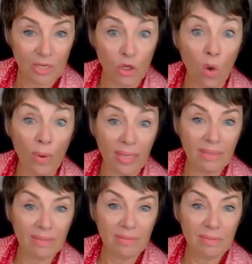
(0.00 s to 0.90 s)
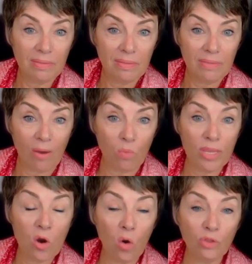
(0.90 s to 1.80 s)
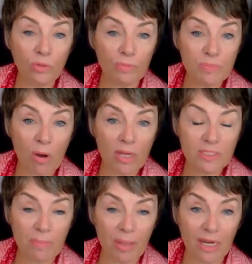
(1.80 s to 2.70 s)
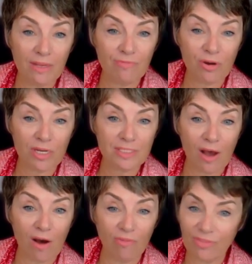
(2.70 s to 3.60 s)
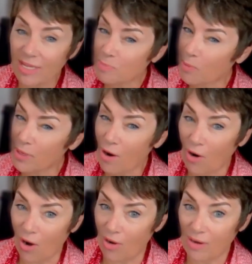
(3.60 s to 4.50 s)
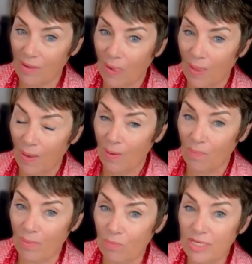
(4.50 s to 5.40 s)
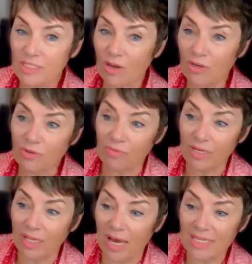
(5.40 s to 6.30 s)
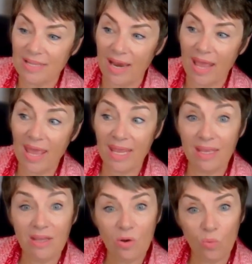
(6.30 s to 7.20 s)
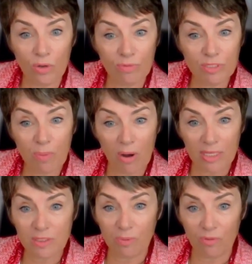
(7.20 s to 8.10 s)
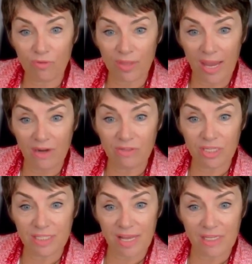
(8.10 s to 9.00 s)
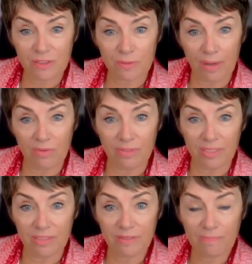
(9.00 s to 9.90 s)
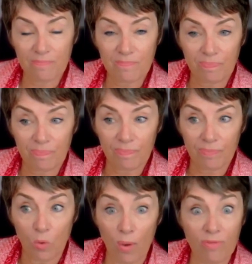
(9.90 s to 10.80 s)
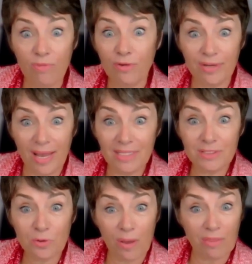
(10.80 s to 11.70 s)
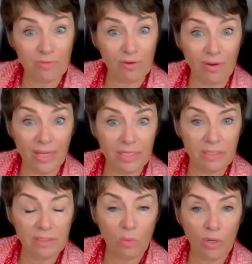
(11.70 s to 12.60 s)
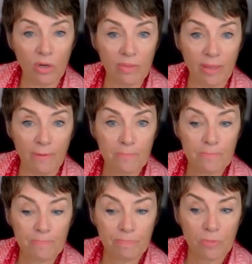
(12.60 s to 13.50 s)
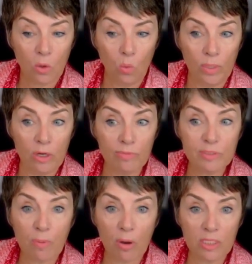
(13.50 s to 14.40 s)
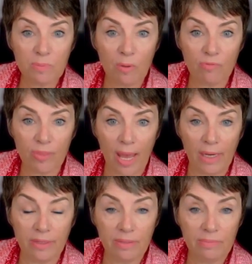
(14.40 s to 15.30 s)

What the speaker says: Knowing that we hold the responsibility for ourselves, that's pretty hard when we start to realize that, hey, we're responsible for the energies that surround us. Whether they're dense or whether they're light. What are they? We are responsible for that.